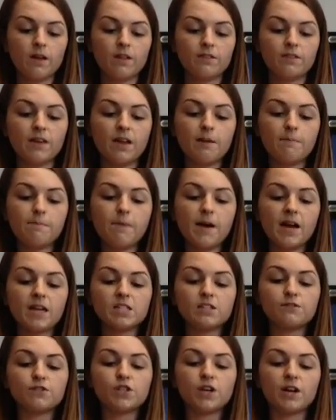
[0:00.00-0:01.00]
The impact
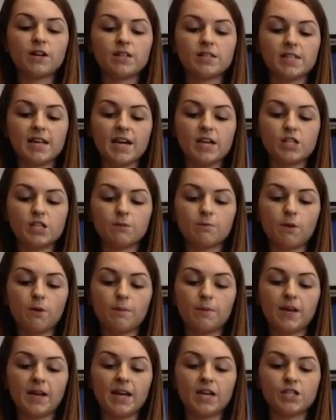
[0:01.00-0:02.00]
of China's ageing
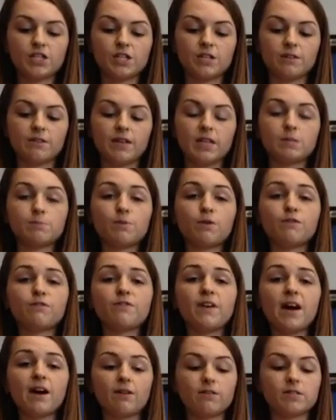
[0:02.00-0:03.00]
population is
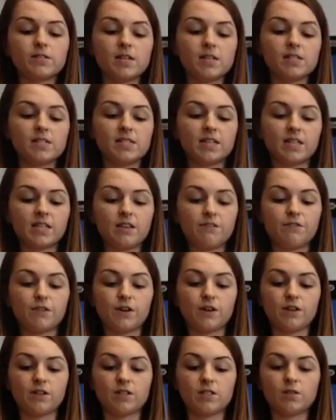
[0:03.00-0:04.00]
profound and
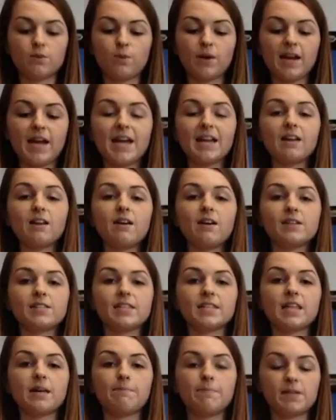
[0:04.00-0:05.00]
significant when
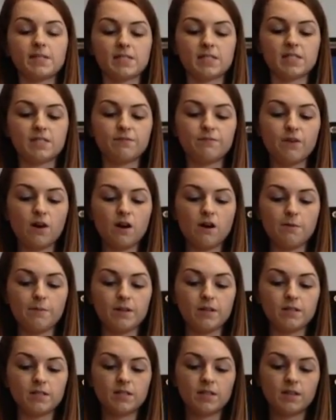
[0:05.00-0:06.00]
analysing their business
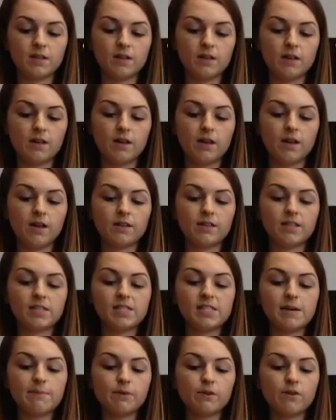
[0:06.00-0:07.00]
environment. This
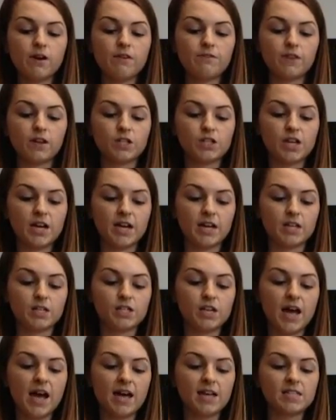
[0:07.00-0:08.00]
demographic
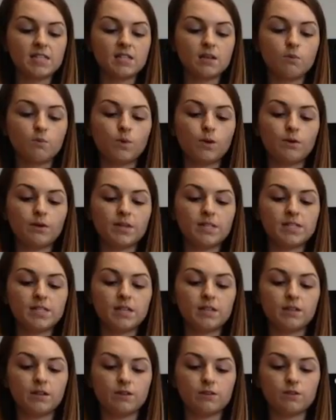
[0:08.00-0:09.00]
change has and will
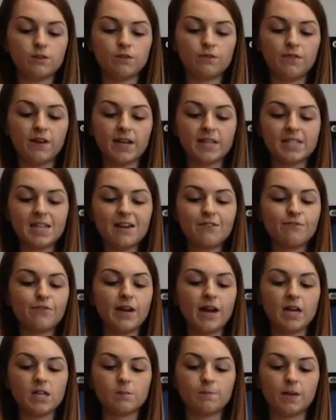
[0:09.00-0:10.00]
continue to affect every
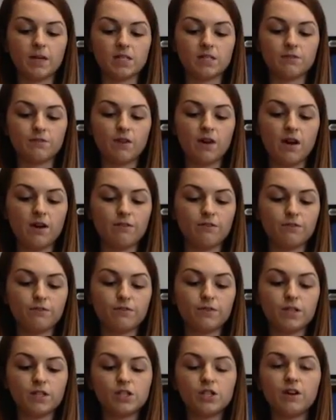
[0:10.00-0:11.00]
aspect of life
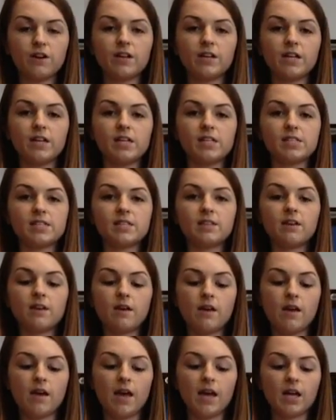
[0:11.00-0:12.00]
for the Chinese,
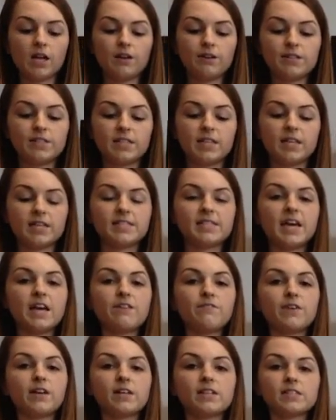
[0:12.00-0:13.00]
including their
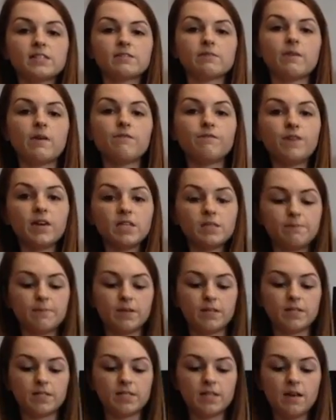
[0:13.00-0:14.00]
savings,
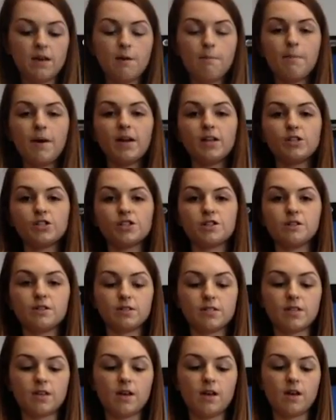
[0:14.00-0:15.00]
investments,
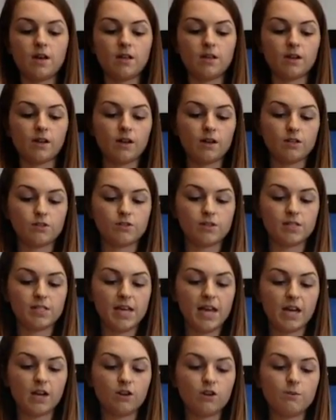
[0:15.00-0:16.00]
pensions, the country's
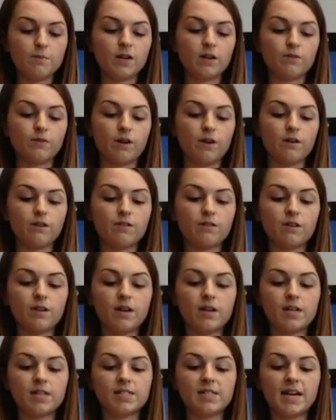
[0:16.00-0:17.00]
economic growth,
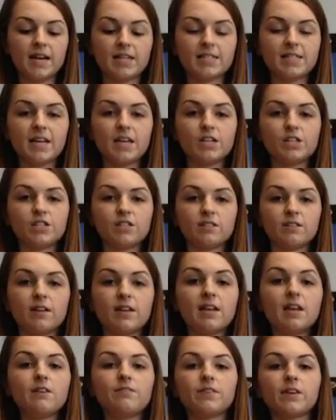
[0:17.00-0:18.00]
taxation
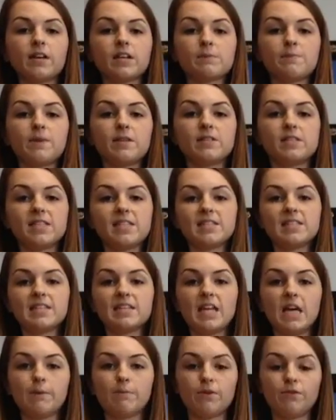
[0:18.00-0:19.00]
and living expenses, to
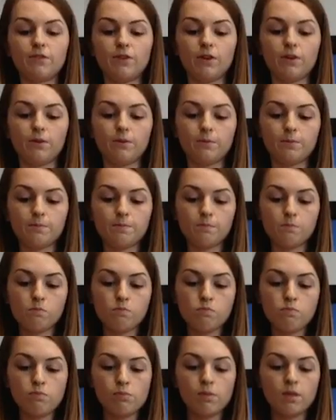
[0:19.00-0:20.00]
name a few.
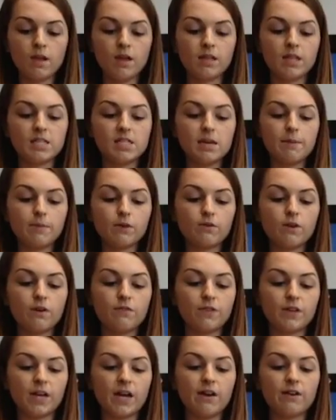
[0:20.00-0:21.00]
The
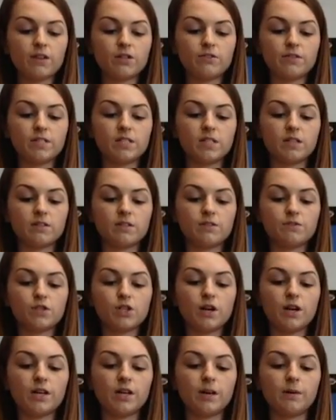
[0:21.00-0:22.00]
demographic characteristics of
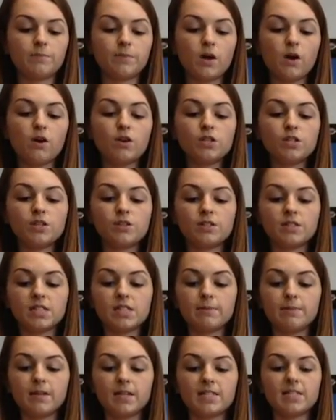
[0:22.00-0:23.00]
China aren't too
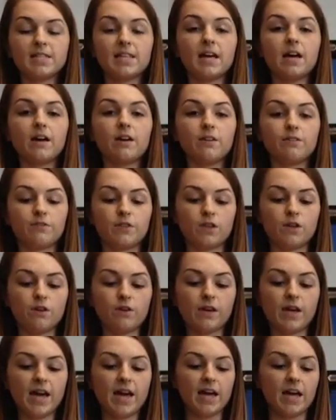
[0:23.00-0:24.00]
dissimilar to that of the
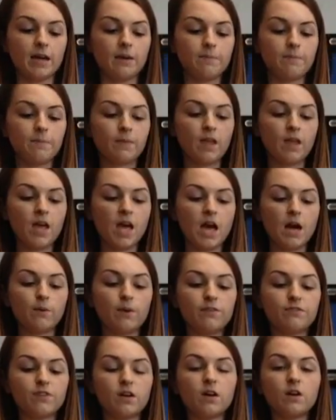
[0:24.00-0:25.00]
UK.
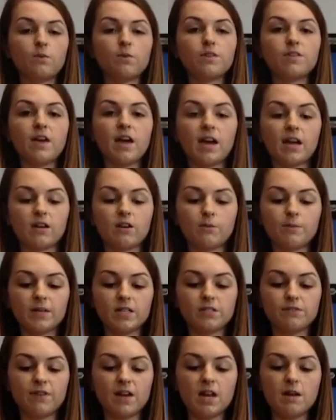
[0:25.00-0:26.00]
However, with
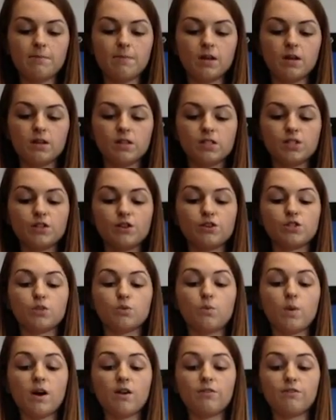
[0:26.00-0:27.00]
economic development and
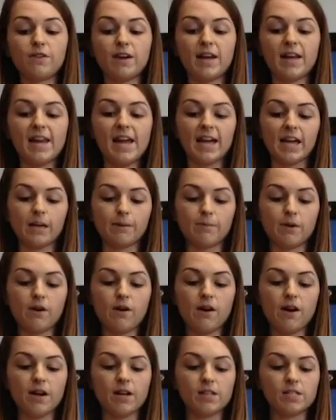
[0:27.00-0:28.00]
social welfare lagging
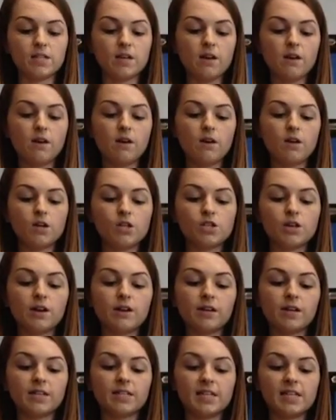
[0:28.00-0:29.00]
behind,
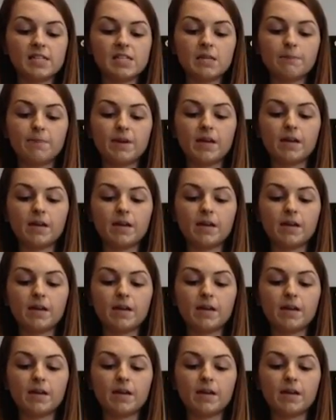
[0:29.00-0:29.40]
China could easily be